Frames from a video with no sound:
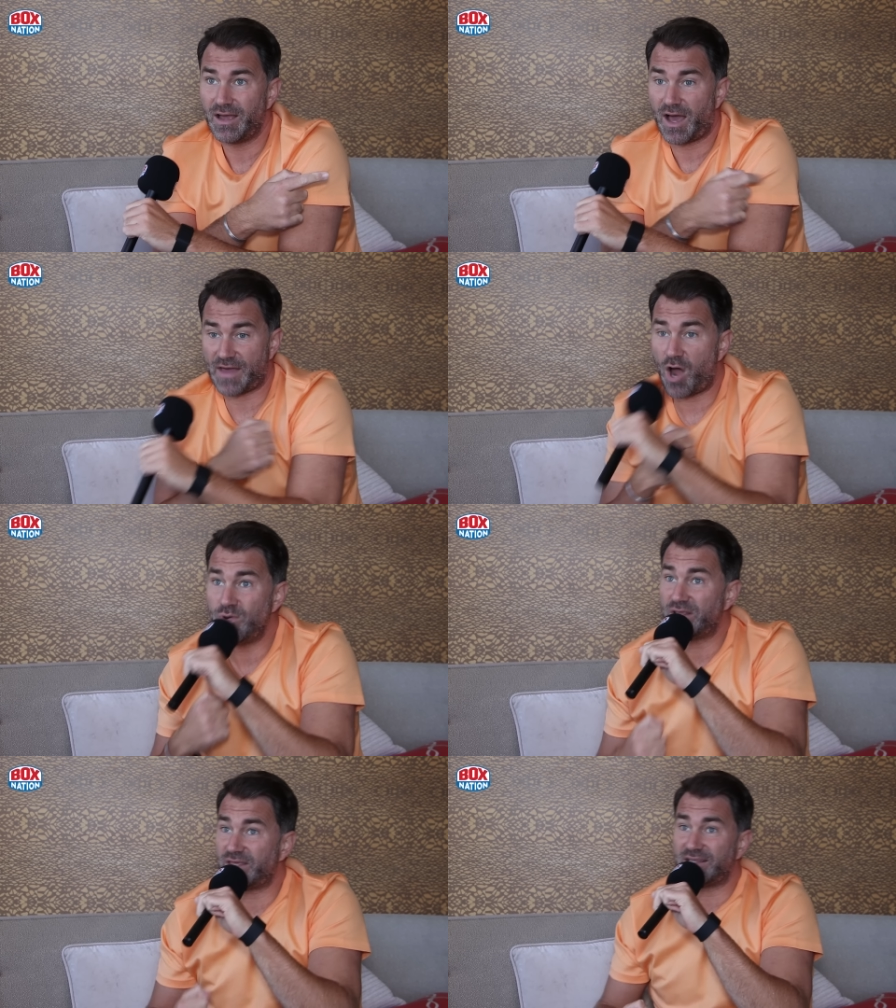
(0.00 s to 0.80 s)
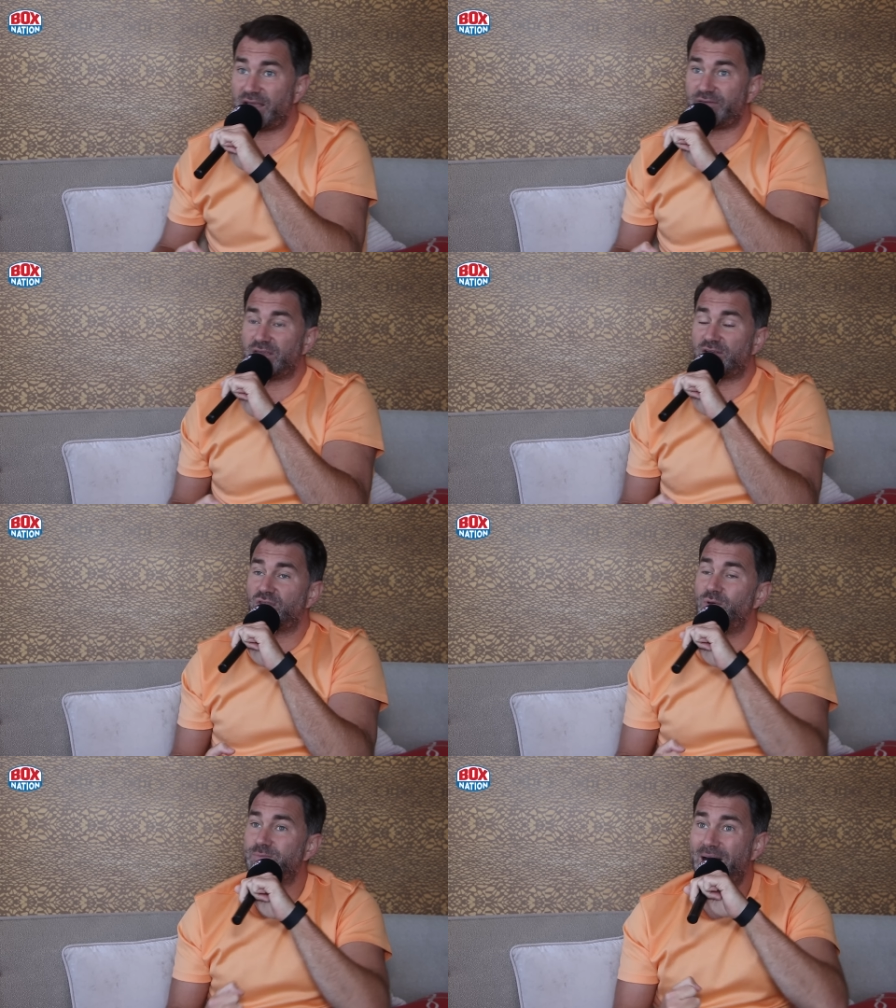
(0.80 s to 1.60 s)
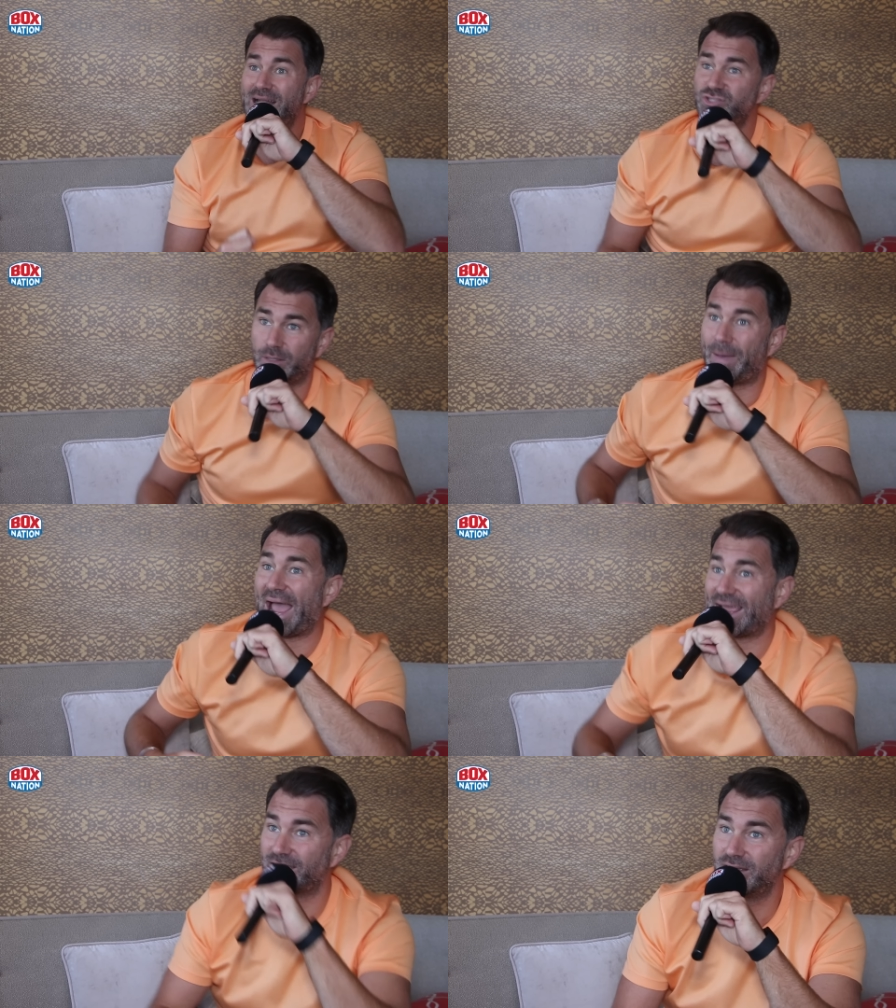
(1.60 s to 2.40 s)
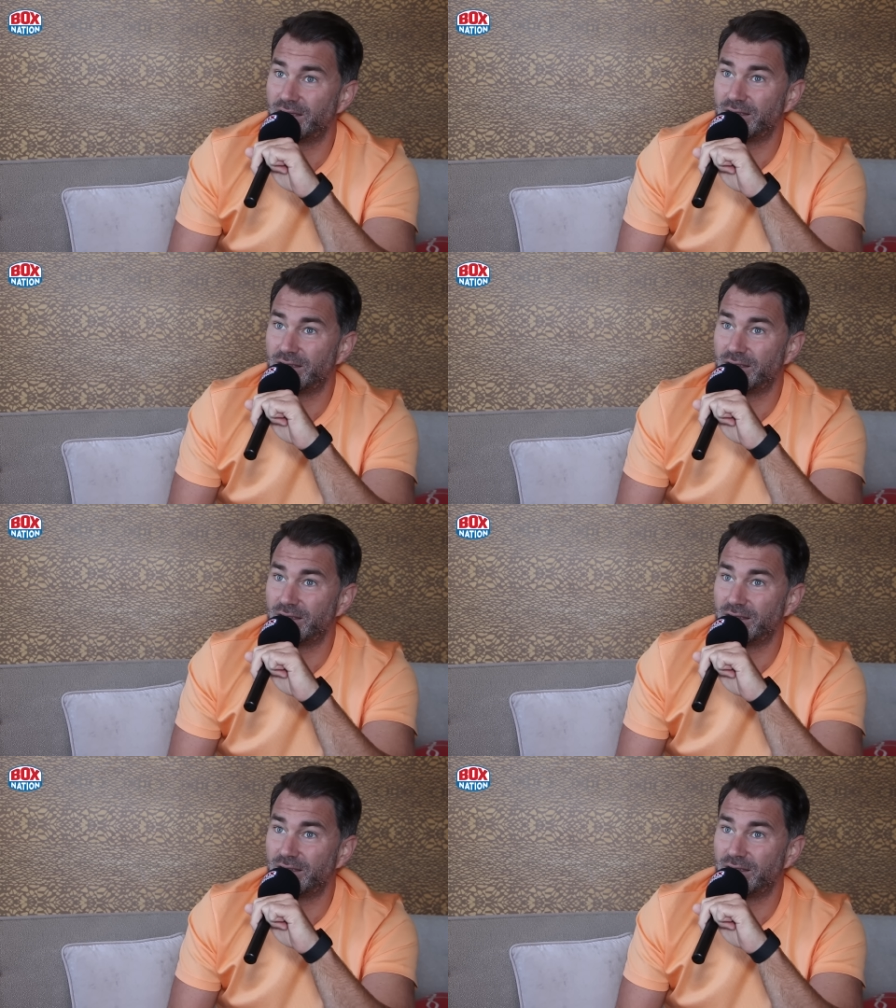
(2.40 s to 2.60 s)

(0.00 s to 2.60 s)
And the only thing Devin can do is punch the back,